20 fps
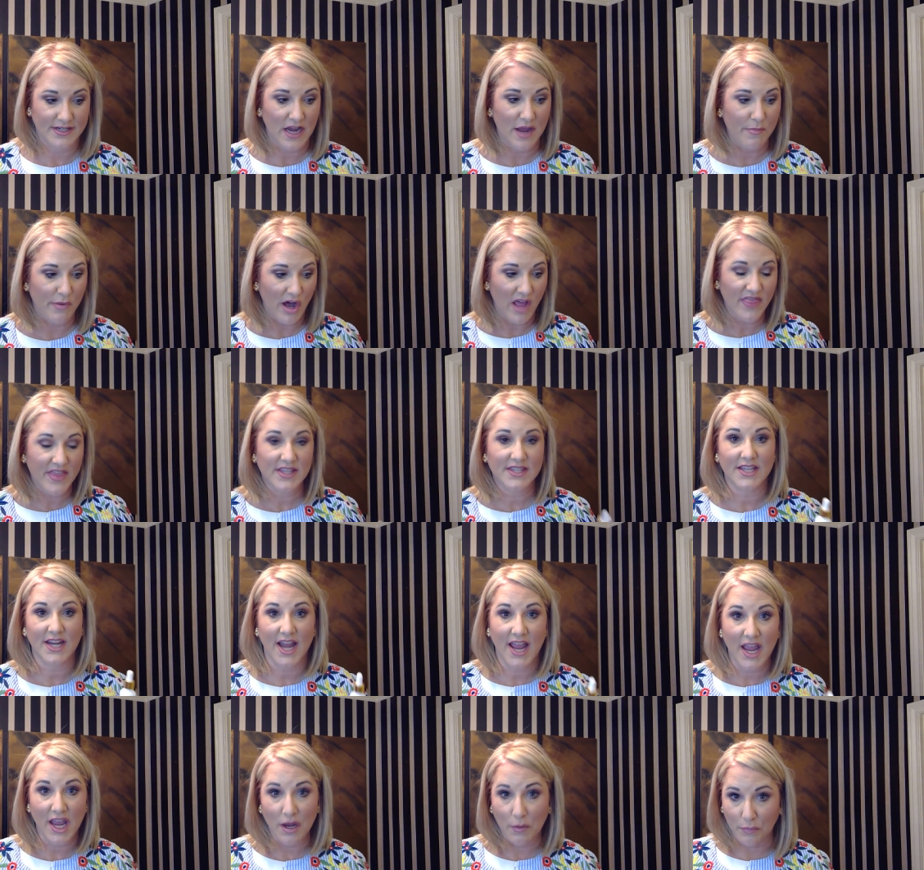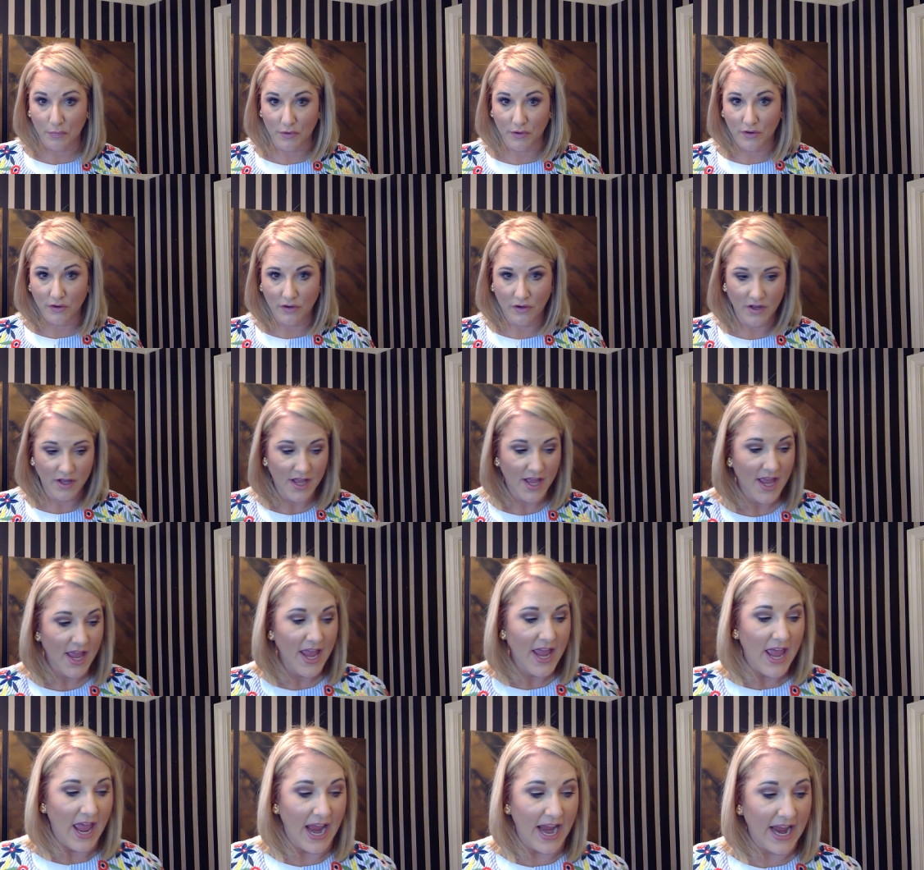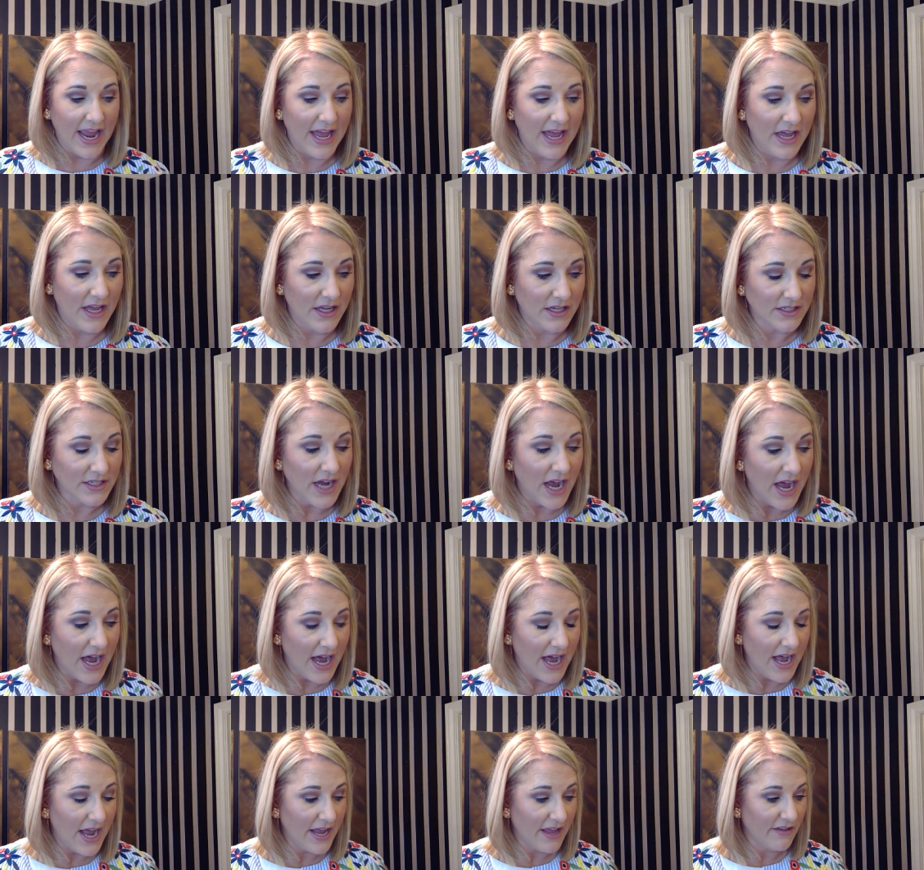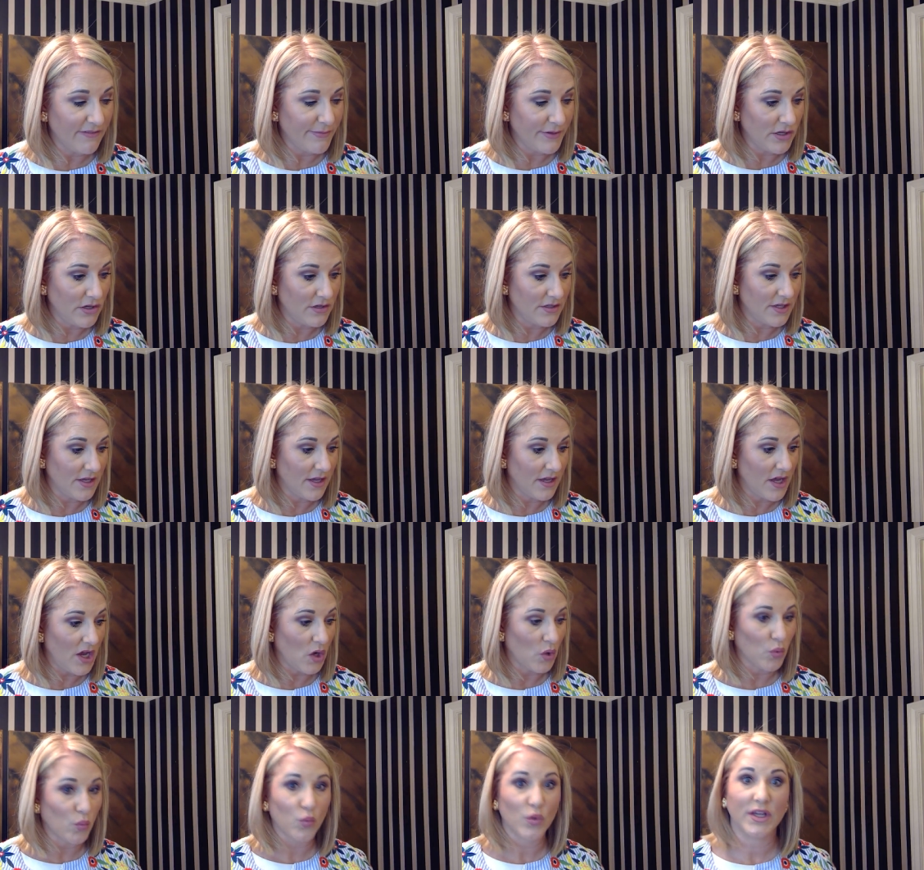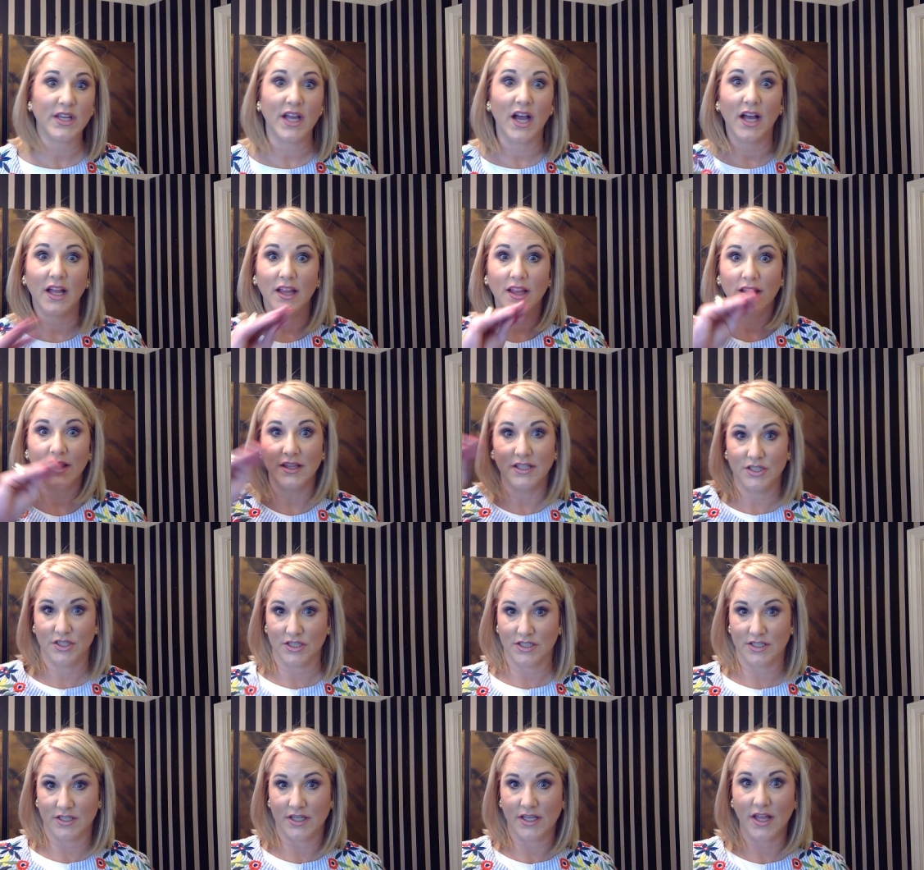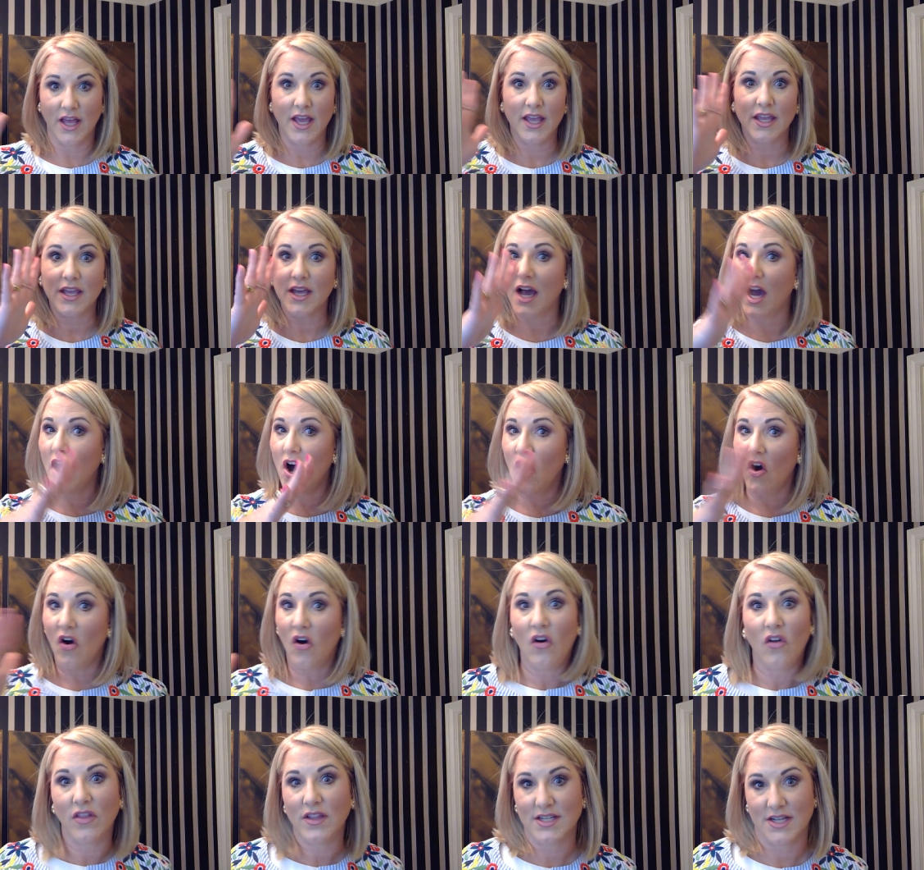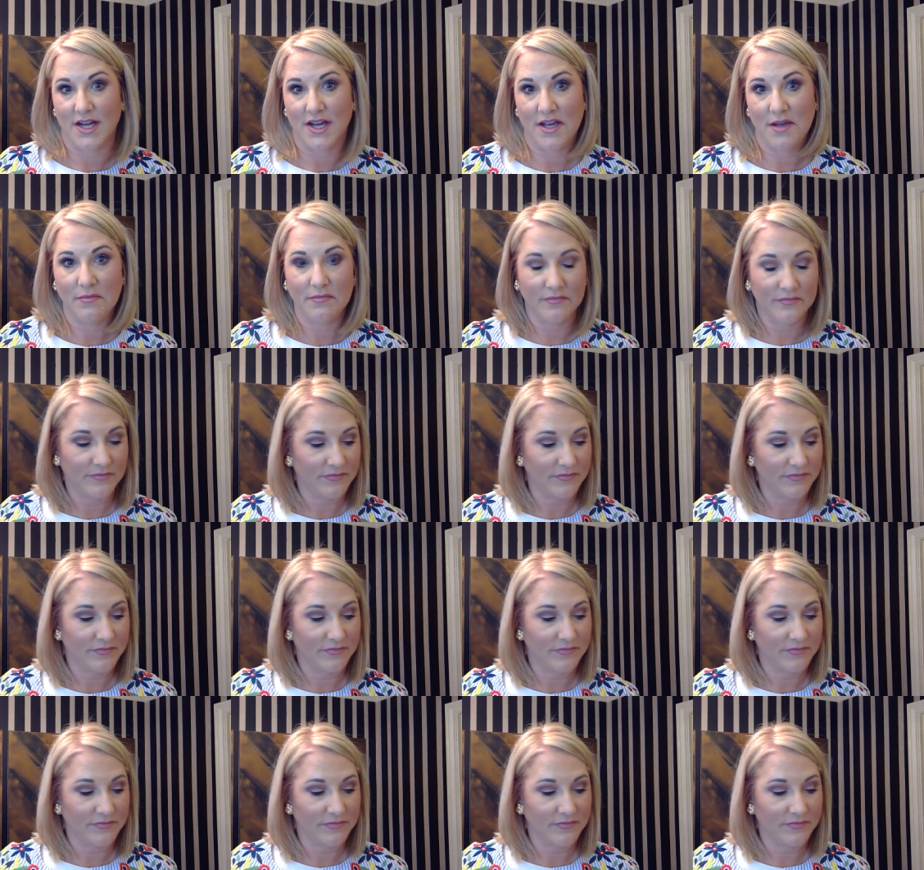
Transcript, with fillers: I bought this in April and I have been using it religiously, like all the time.